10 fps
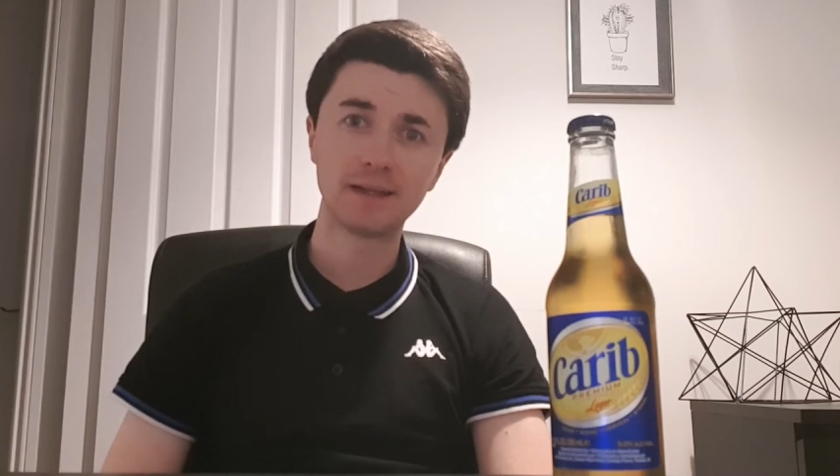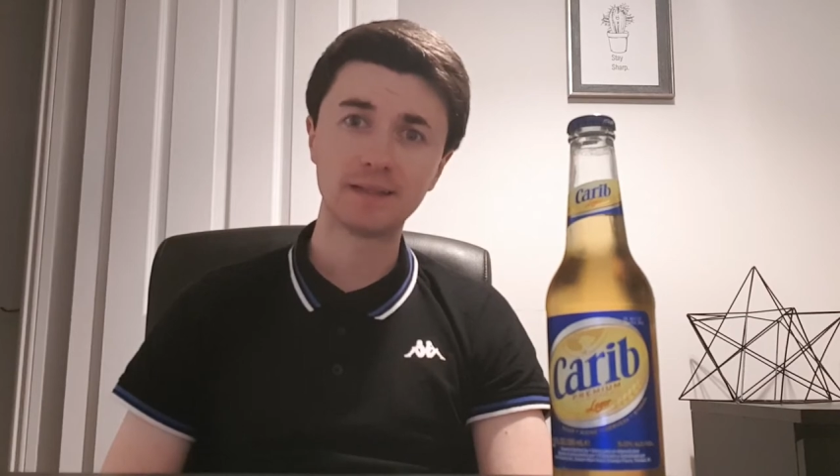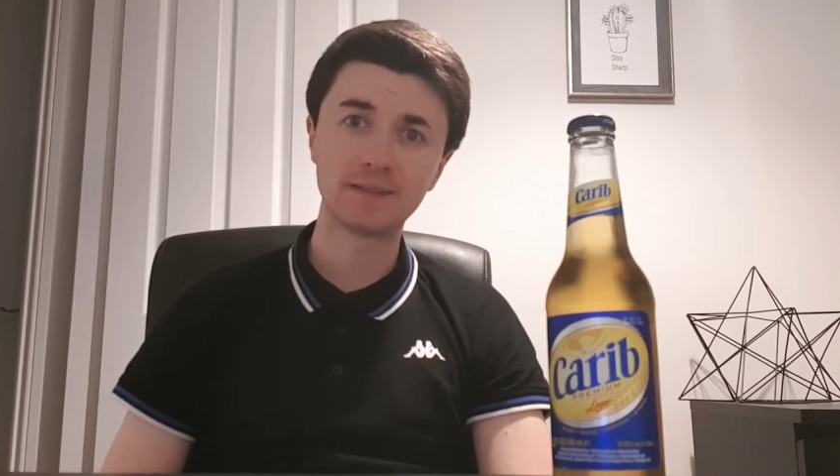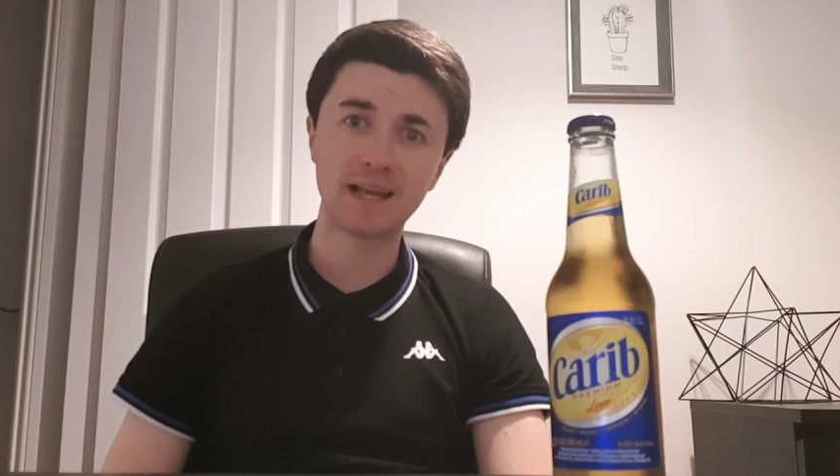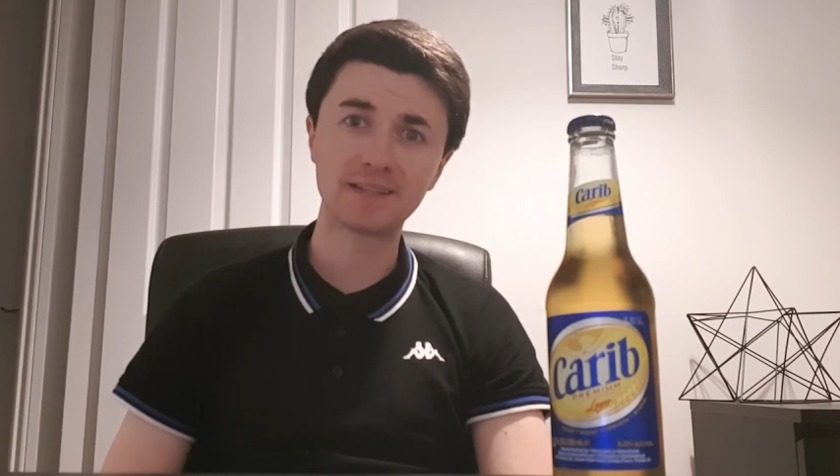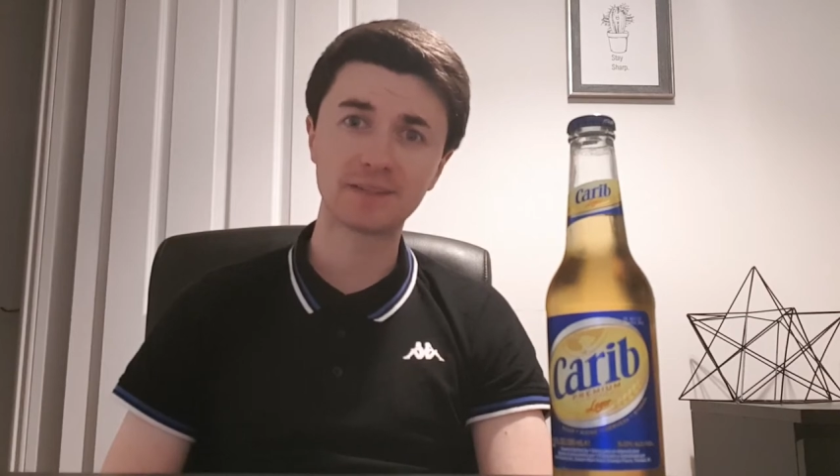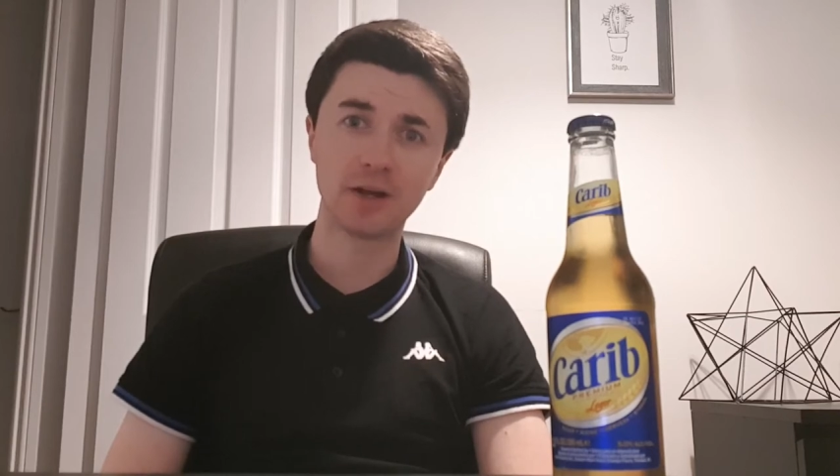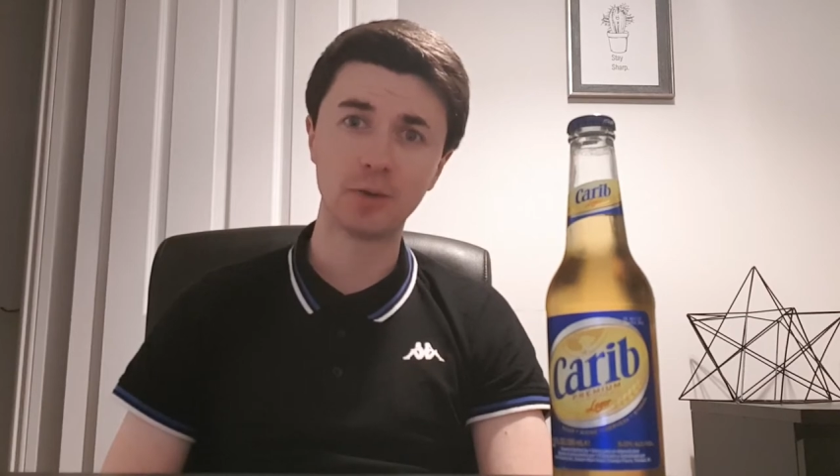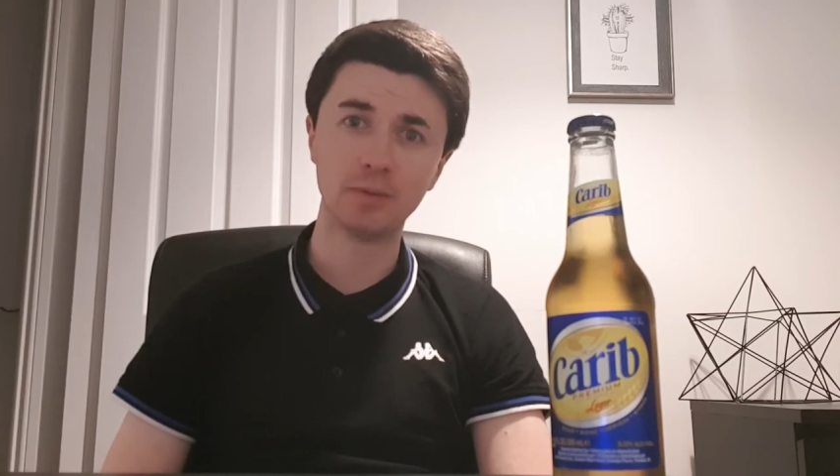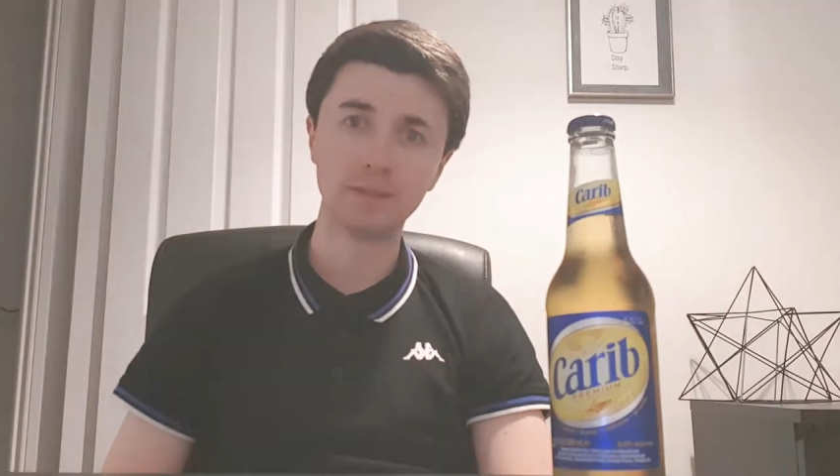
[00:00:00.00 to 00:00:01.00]
and
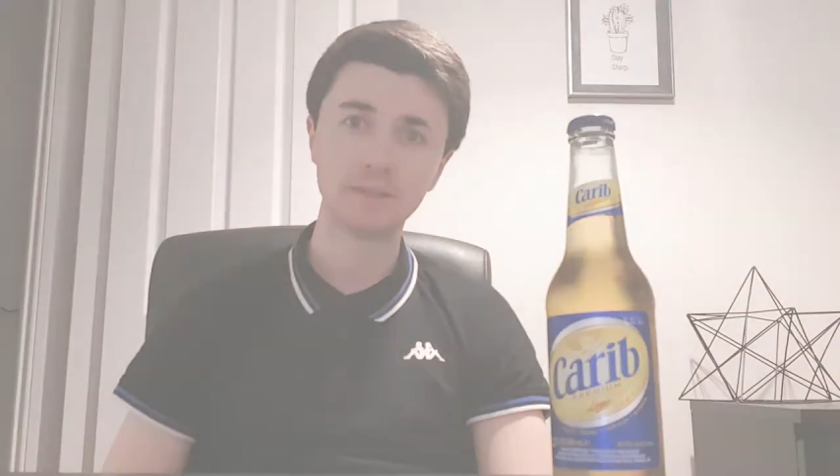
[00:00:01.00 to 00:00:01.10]
Tesco.